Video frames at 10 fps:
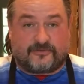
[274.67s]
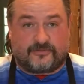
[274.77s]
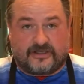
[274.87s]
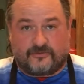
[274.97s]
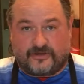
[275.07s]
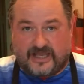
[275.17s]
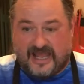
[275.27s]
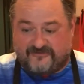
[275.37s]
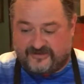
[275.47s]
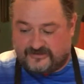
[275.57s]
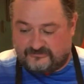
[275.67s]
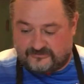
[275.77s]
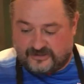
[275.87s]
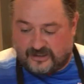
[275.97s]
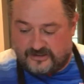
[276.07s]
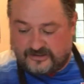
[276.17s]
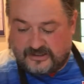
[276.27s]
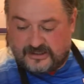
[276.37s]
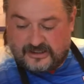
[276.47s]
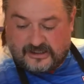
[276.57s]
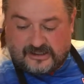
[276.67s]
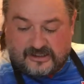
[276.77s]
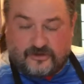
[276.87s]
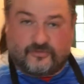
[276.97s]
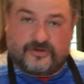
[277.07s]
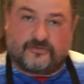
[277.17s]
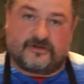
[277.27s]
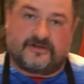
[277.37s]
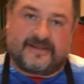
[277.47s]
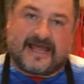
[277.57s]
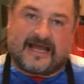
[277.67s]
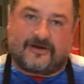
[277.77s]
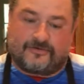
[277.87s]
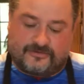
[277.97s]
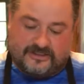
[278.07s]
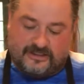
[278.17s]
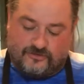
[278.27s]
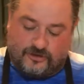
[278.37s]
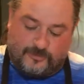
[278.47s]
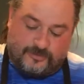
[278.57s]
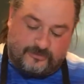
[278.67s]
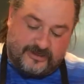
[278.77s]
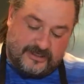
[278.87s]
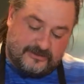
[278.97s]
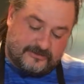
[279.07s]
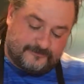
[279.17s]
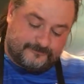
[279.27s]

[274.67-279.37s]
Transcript: and we have it done, we will now incorporate